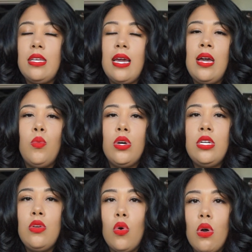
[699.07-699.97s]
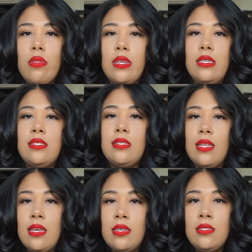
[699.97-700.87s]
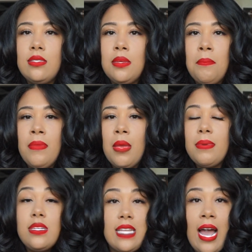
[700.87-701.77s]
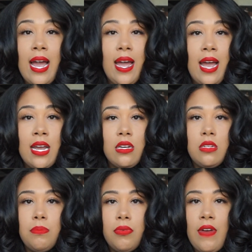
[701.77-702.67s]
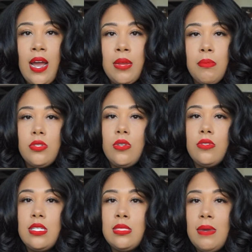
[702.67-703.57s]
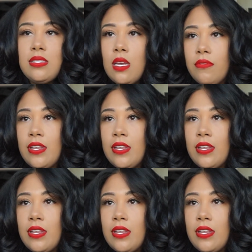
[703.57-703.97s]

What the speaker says: Like, I wanted all these things because I couldn't provide most of those things myself.